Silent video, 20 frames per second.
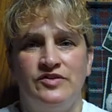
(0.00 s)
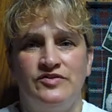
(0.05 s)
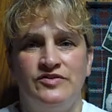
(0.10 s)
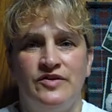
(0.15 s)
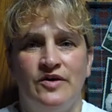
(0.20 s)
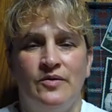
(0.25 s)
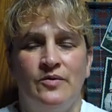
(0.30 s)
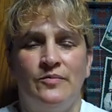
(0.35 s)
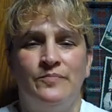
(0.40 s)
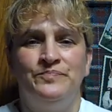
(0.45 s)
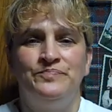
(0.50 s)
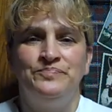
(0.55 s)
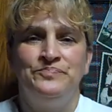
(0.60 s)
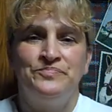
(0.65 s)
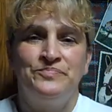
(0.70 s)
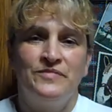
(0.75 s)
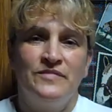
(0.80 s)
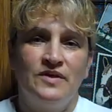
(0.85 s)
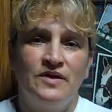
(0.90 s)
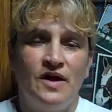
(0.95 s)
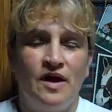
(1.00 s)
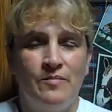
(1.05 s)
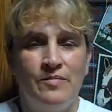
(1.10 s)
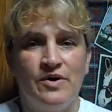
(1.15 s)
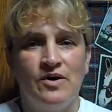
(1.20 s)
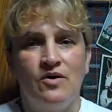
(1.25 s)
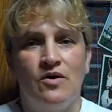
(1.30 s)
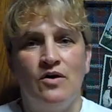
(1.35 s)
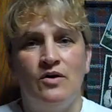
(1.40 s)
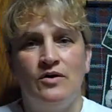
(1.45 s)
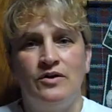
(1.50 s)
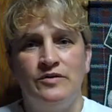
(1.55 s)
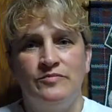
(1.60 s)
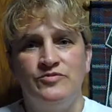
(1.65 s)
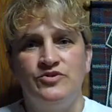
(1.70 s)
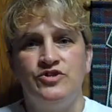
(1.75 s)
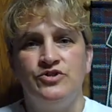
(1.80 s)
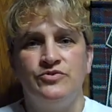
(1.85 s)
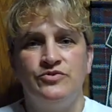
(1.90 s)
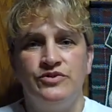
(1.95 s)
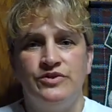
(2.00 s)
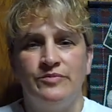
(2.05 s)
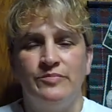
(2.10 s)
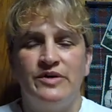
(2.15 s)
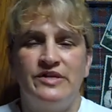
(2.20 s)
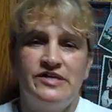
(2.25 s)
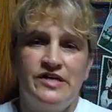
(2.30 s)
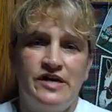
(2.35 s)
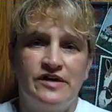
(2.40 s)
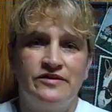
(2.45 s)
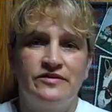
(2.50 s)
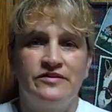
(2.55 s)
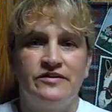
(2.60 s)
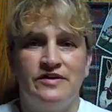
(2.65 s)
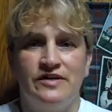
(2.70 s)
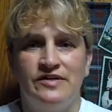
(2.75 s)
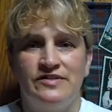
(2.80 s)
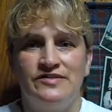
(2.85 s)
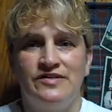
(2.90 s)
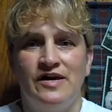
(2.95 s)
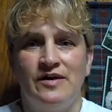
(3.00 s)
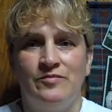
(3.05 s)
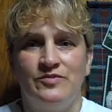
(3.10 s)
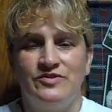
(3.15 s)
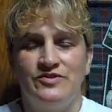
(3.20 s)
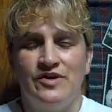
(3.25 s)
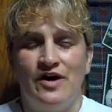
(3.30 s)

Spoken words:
So I've been calling him Junior, but technically his name is